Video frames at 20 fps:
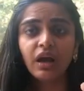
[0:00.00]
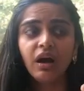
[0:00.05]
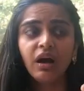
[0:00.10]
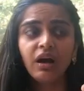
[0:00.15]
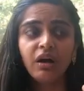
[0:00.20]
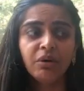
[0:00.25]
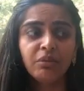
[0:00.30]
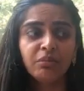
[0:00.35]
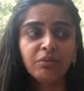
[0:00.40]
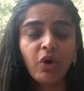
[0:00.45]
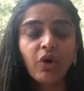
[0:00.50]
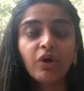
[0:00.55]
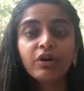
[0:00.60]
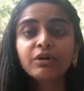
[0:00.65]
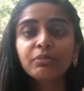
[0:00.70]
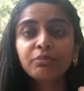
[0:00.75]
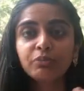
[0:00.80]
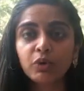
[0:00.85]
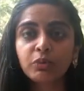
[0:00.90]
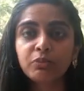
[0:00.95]
more
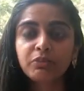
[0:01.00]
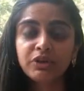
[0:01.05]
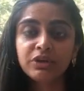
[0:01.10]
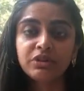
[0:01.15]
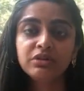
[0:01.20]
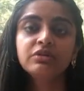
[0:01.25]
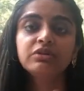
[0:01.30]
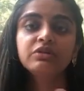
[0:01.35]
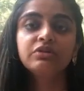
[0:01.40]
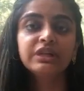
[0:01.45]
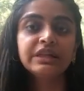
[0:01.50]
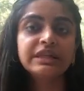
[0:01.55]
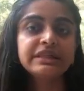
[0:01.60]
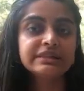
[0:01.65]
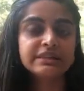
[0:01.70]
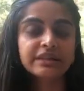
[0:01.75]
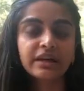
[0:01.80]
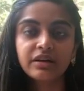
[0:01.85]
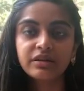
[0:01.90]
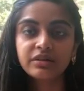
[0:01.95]
appropriate to
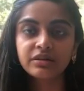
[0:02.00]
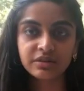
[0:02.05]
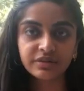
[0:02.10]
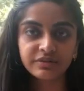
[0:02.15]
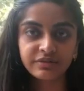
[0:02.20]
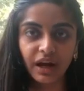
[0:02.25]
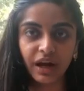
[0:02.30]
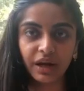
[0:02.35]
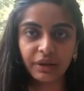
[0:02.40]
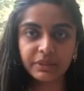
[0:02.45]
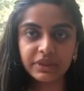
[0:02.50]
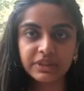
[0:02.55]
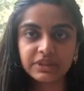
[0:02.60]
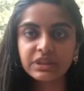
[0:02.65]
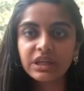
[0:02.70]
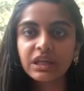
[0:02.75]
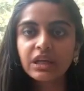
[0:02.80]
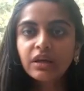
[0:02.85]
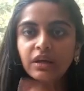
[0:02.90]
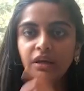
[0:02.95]
today's current environment.
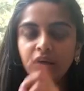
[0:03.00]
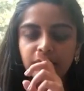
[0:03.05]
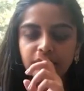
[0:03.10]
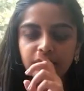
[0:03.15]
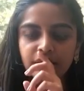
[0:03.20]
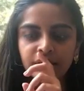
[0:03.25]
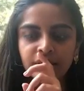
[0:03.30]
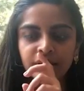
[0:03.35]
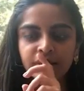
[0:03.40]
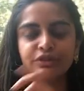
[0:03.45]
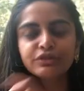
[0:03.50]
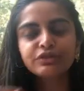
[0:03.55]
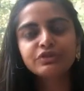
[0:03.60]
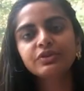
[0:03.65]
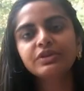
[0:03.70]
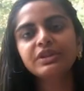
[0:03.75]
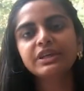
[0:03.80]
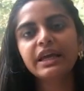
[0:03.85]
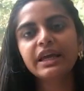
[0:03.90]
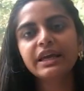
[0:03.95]

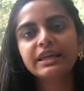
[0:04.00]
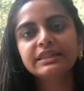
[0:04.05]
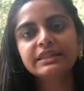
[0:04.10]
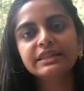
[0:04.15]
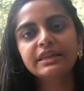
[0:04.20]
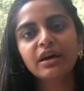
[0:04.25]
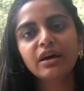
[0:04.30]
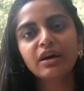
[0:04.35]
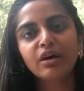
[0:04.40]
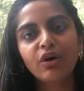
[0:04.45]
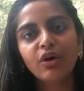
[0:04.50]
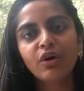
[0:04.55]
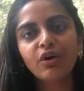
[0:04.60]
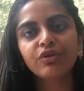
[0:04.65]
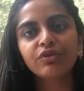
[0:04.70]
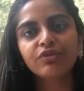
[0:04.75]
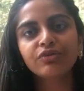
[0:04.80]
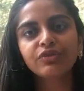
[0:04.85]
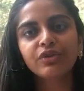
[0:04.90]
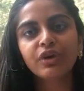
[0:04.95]
So the idea
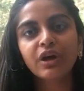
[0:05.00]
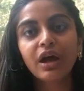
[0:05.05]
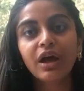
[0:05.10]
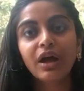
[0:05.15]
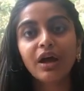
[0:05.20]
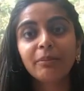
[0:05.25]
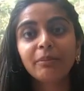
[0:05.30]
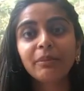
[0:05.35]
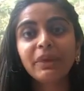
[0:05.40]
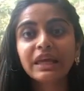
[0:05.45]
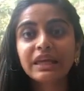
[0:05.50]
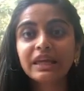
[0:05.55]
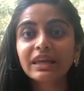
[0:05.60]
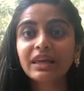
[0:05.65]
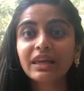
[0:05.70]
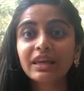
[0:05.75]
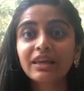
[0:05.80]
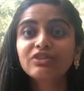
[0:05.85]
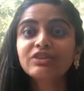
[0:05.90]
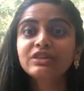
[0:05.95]
of
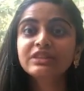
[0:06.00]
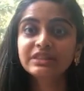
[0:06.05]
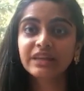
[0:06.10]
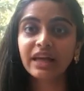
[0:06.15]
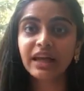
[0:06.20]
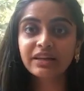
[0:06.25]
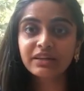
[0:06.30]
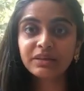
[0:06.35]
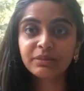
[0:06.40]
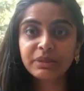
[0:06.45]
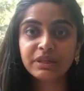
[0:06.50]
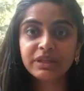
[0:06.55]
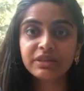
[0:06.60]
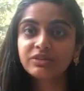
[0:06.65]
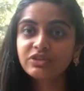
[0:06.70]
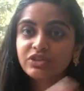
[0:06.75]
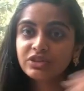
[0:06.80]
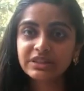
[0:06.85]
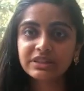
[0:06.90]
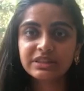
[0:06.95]
making it
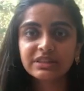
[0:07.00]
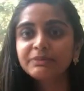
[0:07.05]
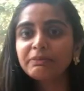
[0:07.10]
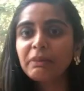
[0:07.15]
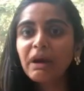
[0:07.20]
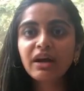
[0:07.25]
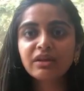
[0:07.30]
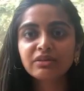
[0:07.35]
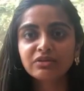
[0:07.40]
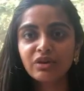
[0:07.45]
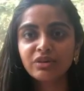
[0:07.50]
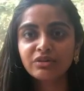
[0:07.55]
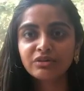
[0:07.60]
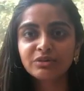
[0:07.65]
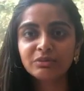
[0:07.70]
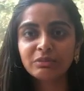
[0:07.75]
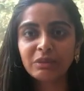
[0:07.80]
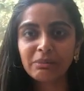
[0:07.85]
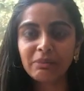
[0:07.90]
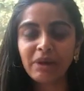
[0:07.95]
recyclable just sparked
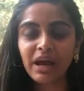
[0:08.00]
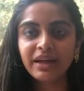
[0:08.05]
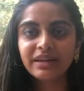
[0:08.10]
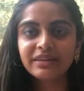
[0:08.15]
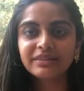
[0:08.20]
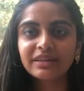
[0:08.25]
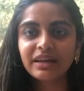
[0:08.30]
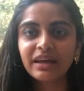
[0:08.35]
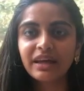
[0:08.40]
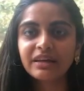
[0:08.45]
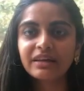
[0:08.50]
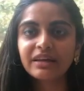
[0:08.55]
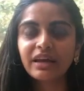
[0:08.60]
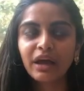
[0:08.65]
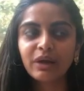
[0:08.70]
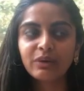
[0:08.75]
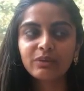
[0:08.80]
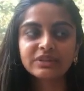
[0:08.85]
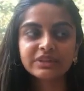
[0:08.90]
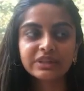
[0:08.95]
onto my mind, and
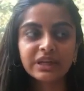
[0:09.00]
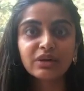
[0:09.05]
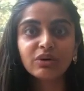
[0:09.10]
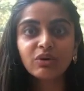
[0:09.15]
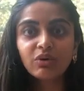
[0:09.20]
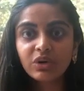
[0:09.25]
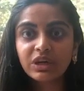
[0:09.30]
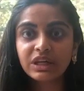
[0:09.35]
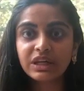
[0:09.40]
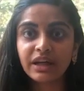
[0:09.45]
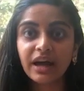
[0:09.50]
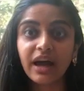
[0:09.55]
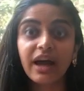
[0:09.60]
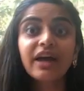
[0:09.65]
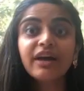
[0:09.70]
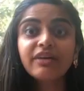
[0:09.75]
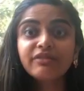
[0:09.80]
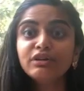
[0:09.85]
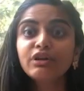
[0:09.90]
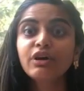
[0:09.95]
I was like, okay,
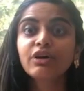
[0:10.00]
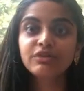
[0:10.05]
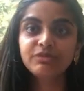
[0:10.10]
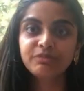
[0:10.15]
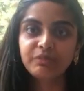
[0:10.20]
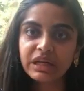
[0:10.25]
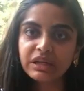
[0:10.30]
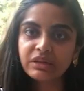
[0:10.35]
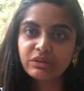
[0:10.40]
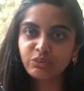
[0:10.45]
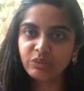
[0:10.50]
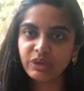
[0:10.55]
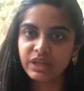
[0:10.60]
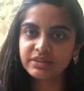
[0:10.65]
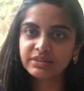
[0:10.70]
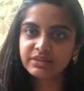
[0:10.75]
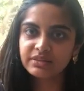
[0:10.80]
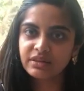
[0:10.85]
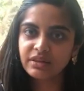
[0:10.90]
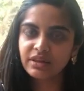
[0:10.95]
I have a lot of metal
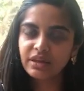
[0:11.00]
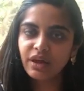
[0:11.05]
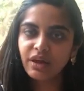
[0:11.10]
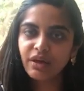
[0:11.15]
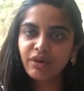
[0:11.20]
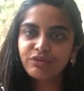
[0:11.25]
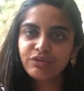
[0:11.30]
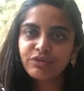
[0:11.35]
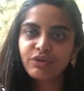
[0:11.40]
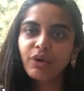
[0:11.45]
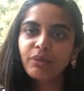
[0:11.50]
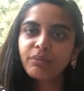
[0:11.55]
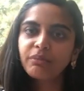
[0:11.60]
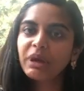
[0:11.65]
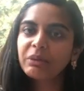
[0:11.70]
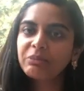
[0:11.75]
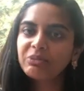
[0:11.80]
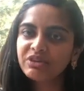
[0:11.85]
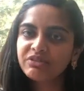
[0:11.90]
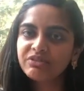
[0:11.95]
waste from
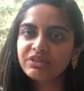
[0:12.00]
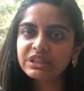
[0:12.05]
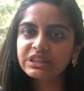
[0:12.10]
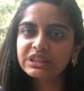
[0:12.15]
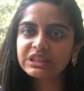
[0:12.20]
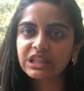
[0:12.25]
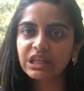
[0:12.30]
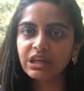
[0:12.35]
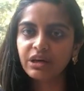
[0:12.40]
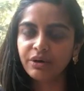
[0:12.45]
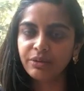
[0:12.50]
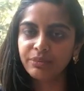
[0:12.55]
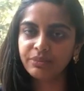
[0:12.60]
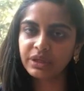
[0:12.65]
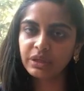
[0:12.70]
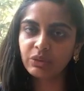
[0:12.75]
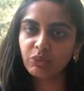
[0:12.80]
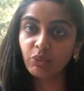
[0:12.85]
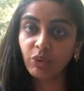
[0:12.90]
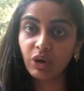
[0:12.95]
my previous
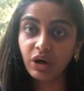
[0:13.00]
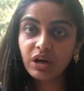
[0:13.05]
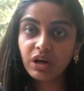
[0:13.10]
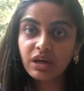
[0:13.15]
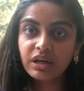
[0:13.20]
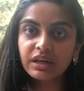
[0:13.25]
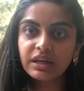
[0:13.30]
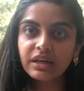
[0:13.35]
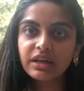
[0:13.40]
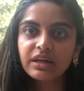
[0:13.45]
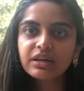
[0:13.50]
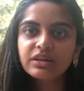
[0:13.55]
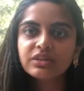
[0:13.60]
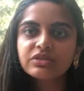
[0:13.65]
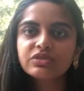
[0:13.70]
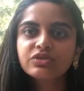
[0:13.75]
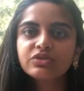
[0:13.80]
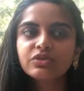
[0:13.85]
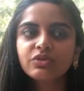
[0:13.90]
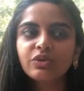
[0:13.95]
work,
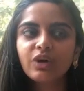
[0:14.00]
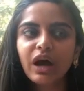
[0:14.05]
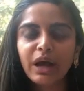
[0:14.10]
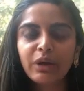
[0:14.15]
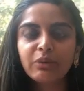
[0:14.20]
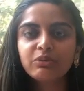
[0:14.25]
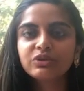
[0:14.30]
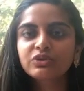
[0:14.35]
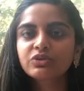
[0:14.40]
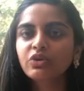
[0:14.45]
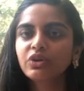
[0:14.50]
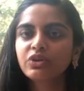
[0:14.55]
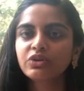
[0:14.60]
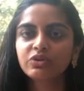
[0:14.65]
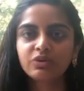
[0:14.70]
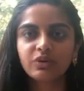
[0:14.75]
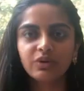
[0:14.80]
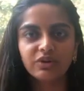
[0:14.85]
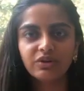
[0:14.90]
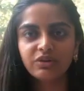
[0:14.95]
so I was going
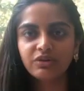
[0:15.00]
to